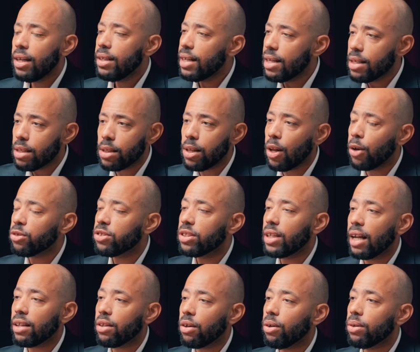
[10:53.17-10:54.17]
Let's launch
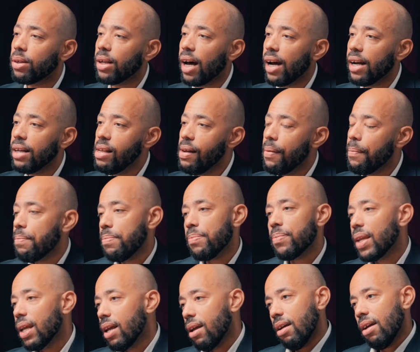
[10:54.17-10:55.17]
that online,
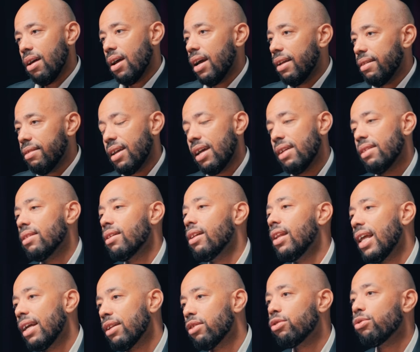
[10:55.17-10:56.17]
and then
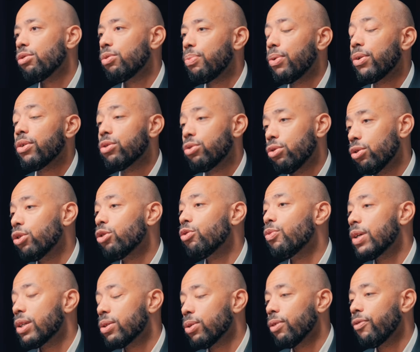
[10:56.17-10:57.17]
led to good
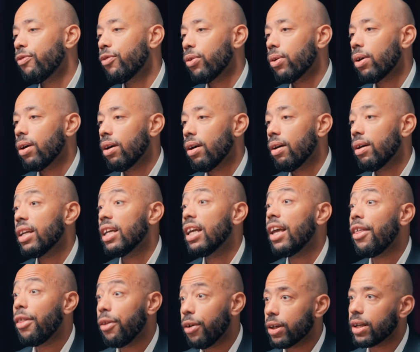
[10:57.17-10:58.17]
result for
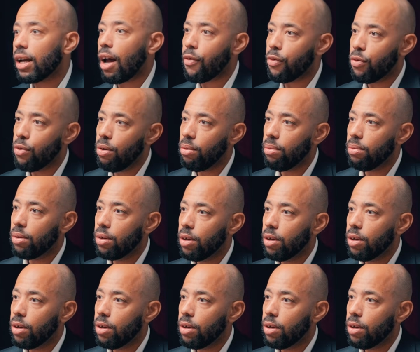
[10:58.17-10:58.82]
either Carrefour,